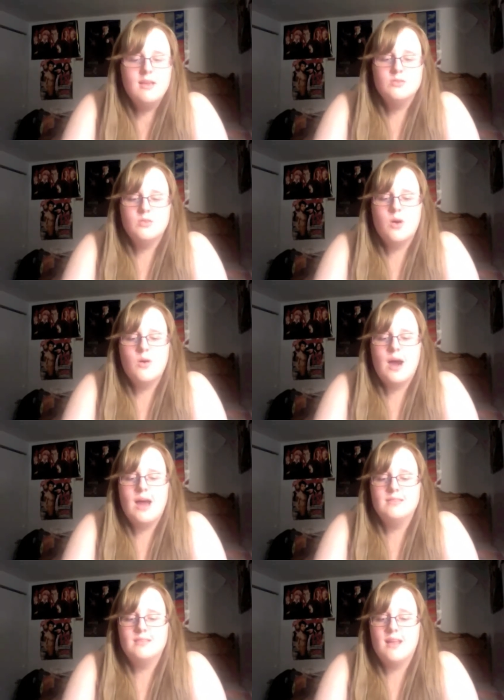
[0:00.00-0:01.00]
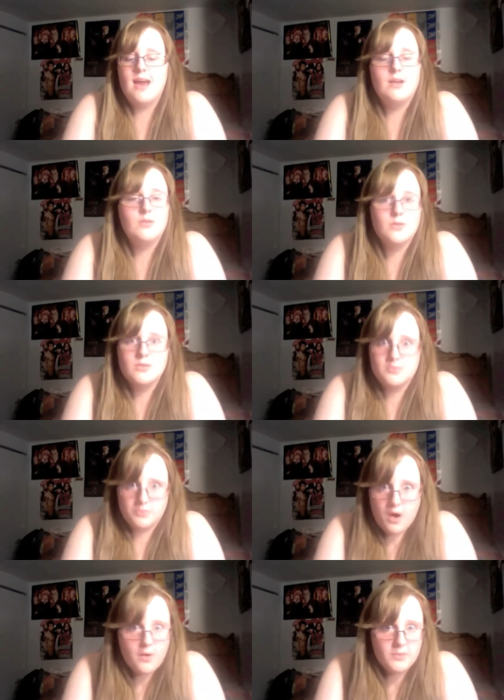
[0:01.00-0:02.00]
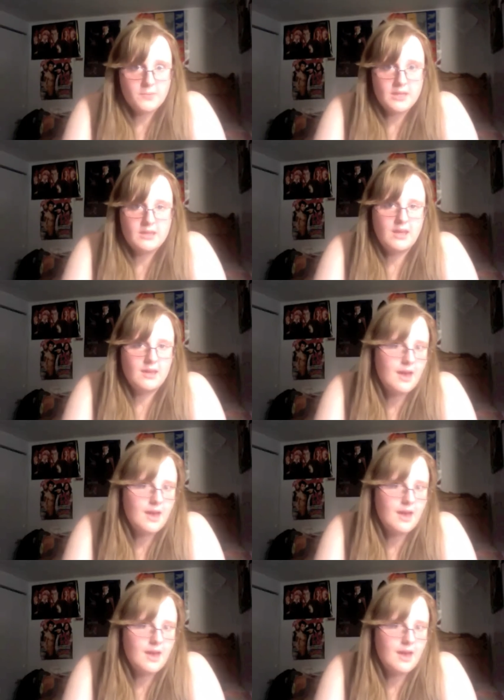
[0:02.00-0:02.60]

So I said, I don't know what's wrong with me. Like,